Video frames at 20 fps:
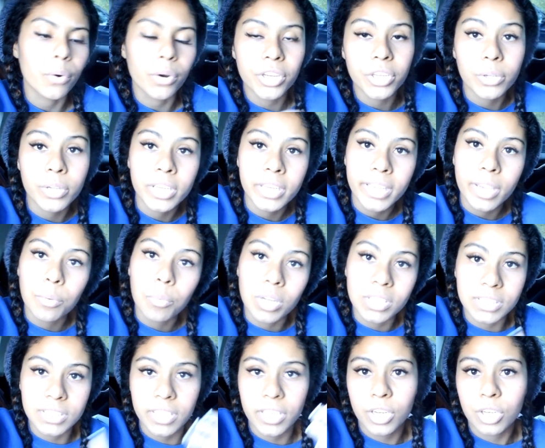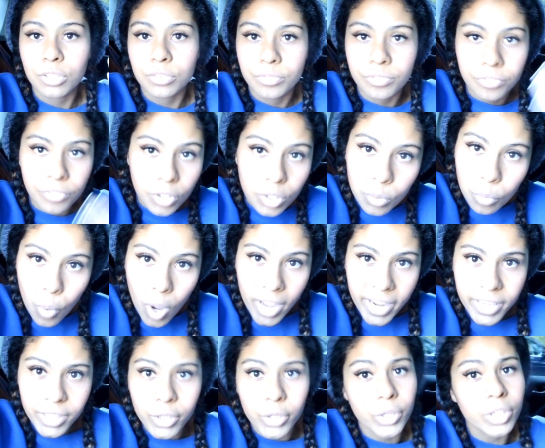Or you can get ones that are full
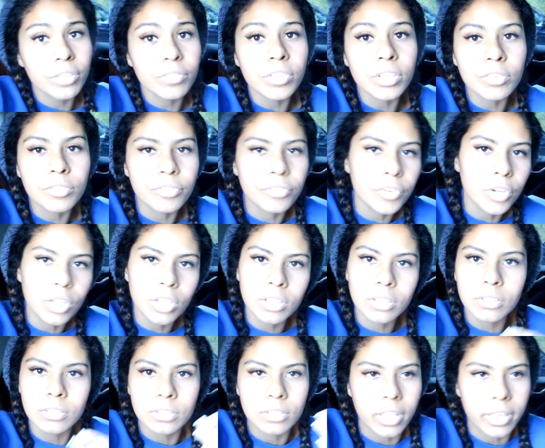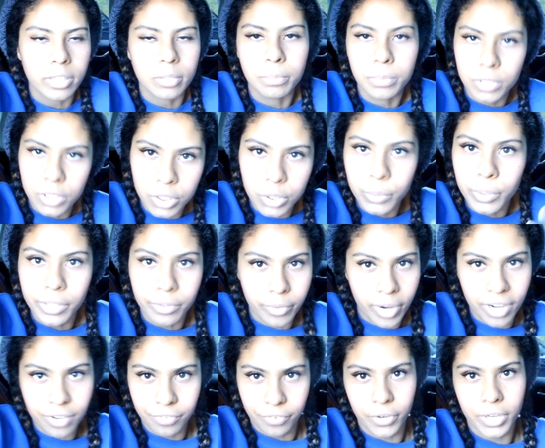white or even full like blue or
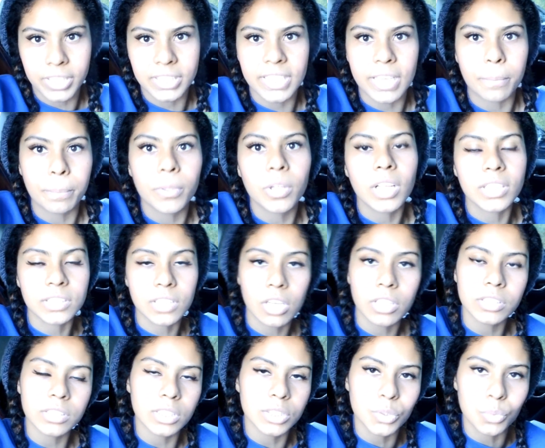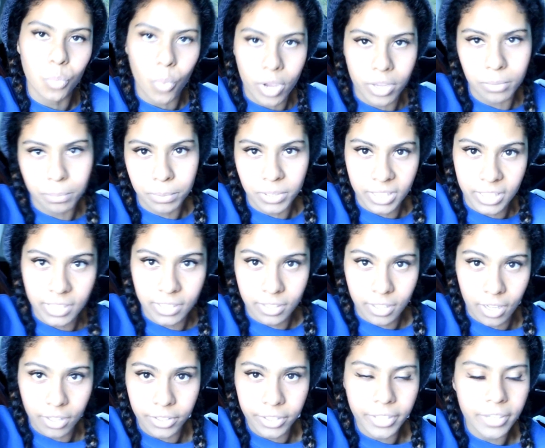red, for example, as long as it's one plain
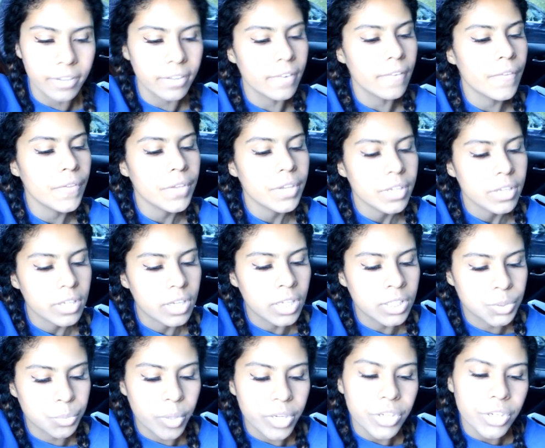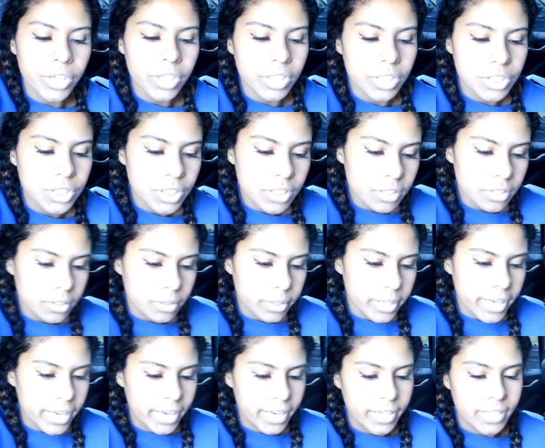color. Because what you're going to
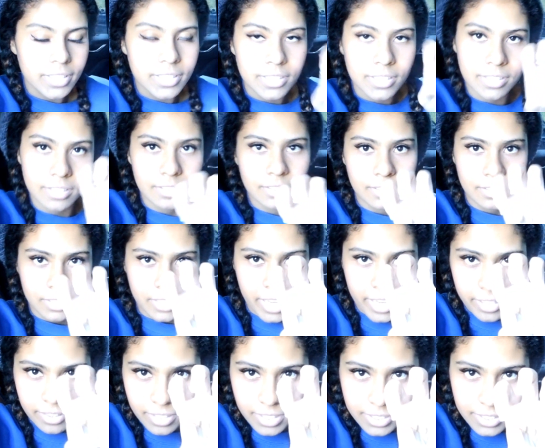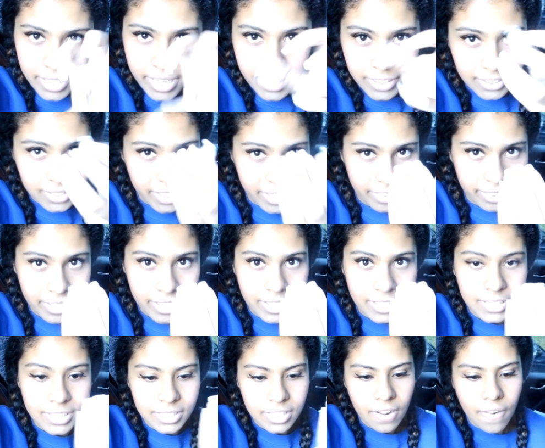do is take these nails like
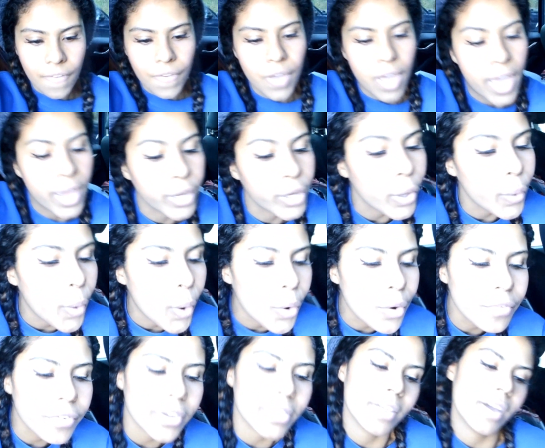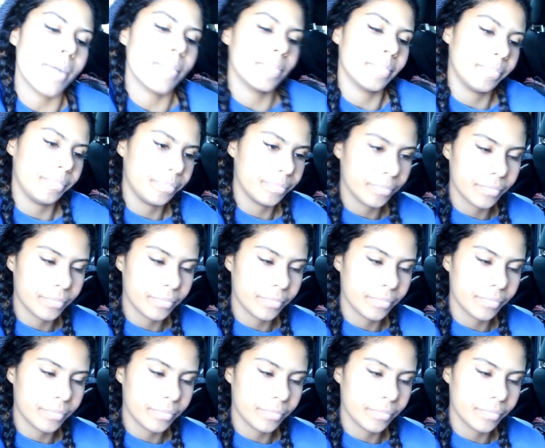this and go over them